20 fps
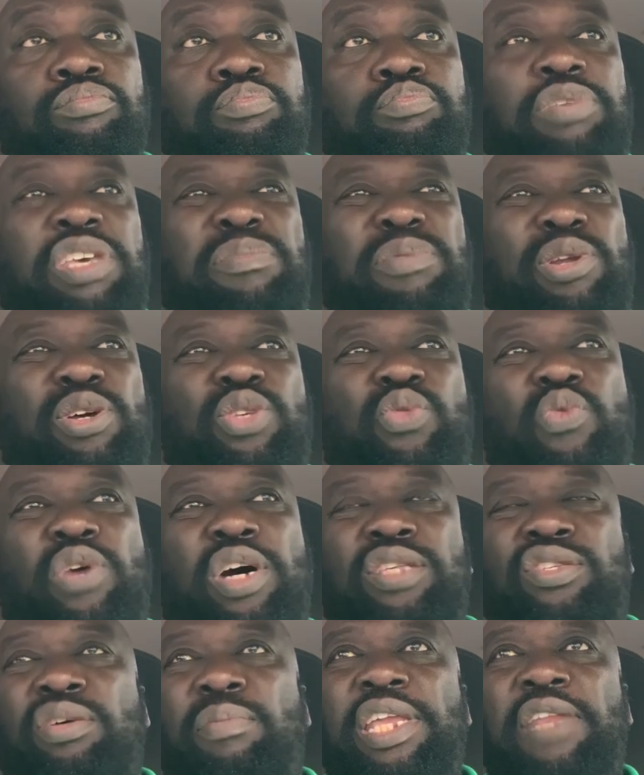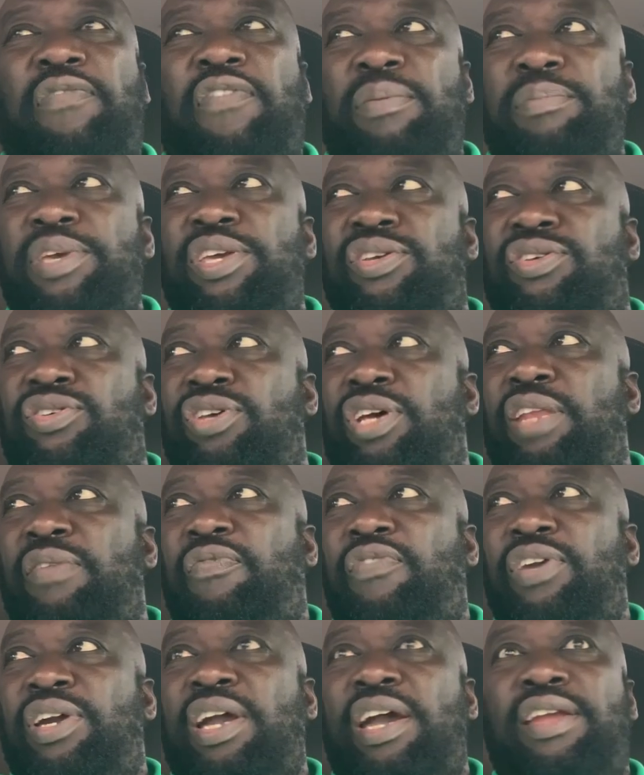people just want some information
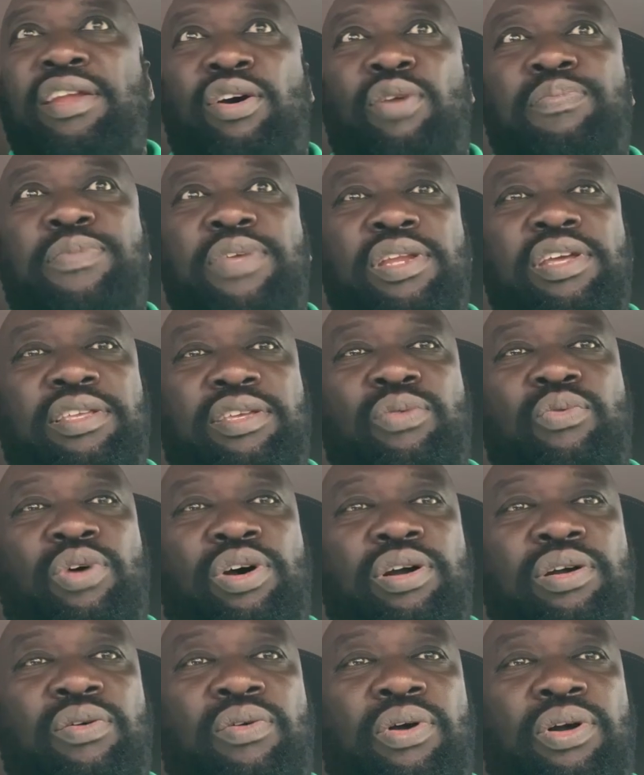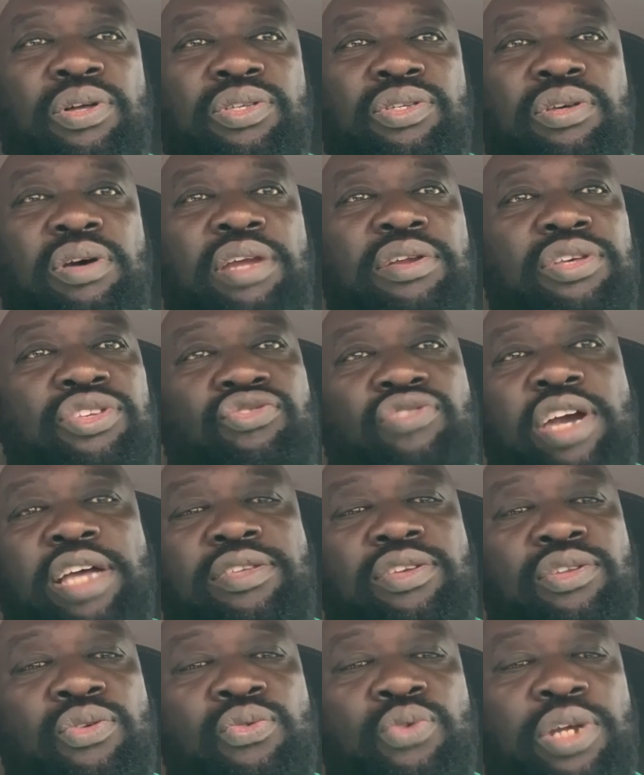for kind of up to date with what we're going. So I just try
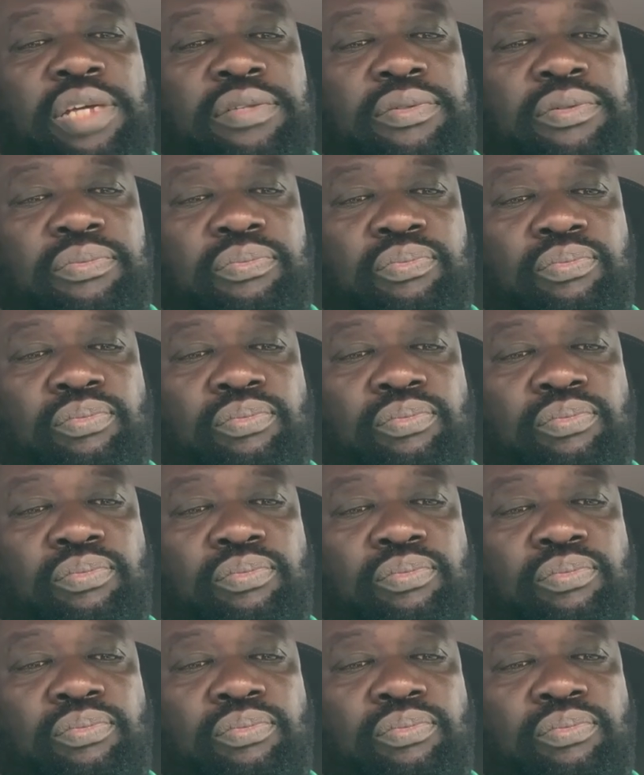to do that.